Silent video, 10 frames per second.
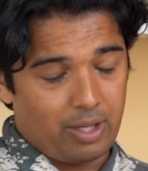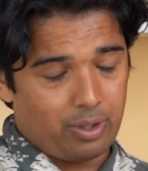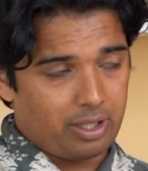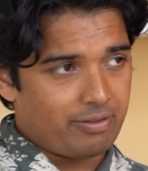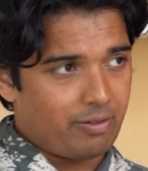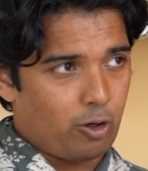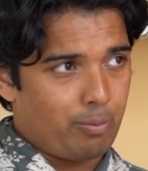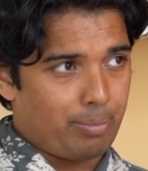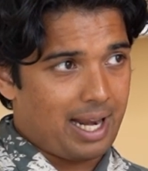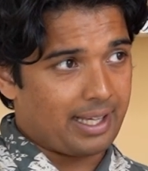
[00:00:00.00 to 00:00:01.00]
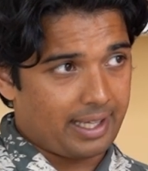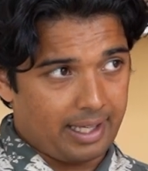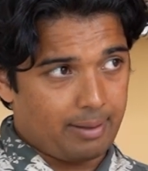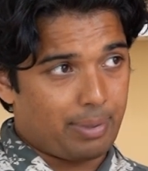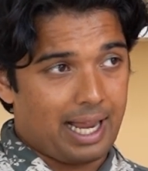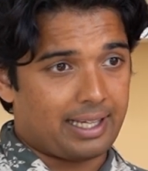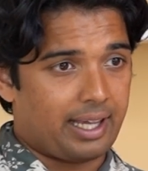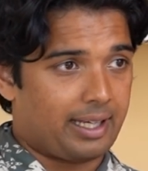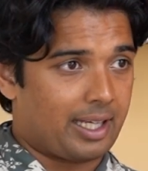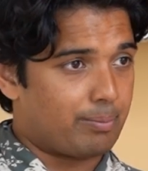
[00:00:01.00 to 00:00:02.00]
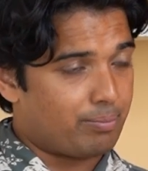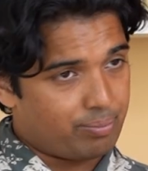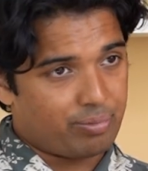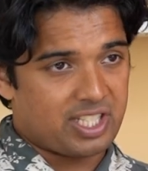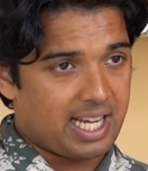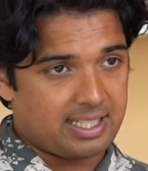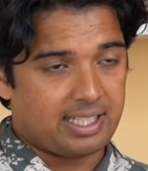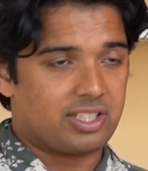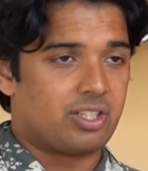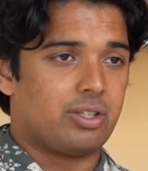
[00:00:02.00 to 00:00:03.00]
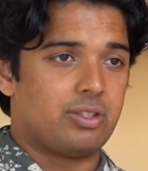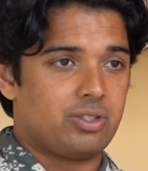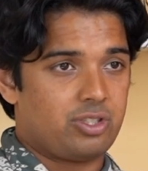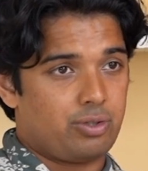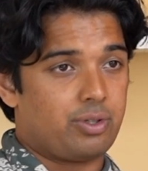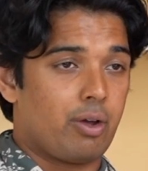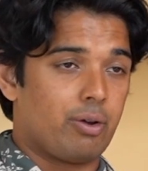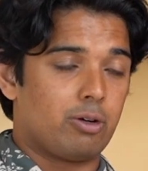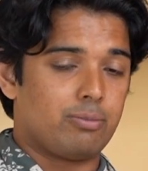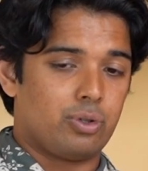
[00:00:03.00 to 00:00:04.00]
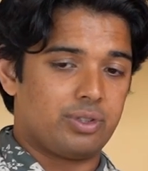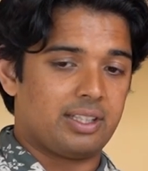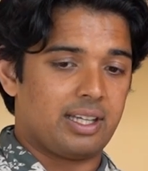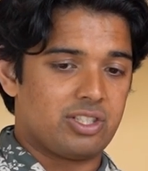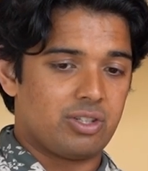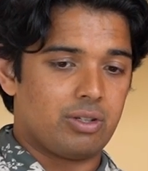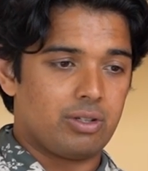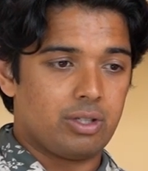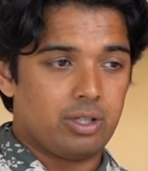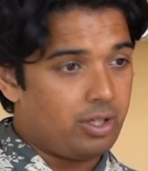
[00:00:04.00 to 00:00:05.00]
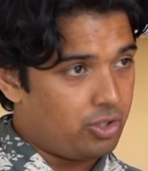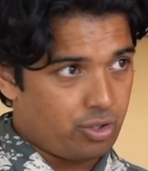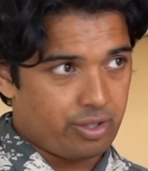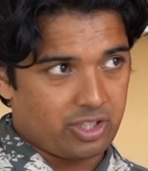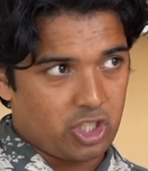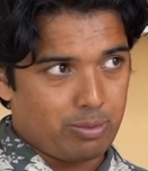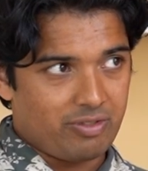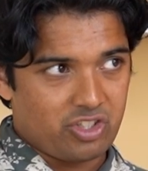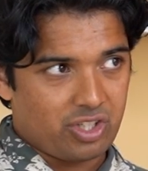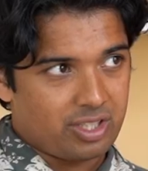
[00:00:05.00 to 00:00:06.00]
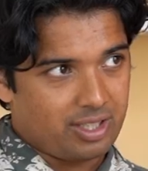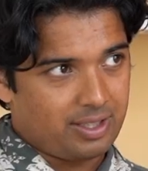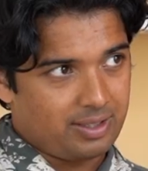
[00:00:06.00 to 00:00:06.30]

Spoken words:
anyone from blagging and pretending to know a lot more than they do during a supervision.